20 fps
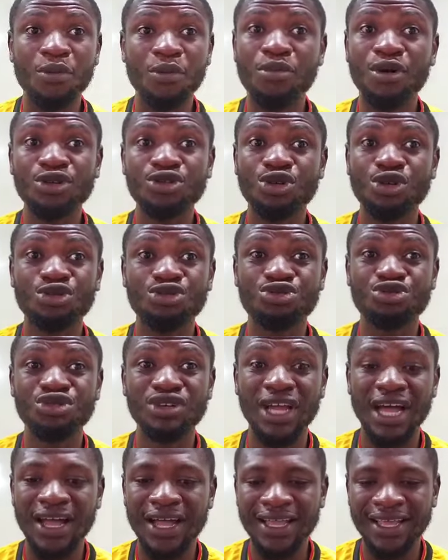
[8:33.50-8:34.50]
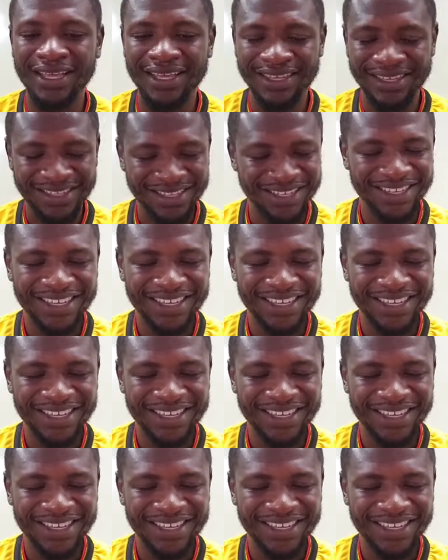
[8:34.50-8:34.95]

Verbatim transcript: so, or Bosch or Tuna.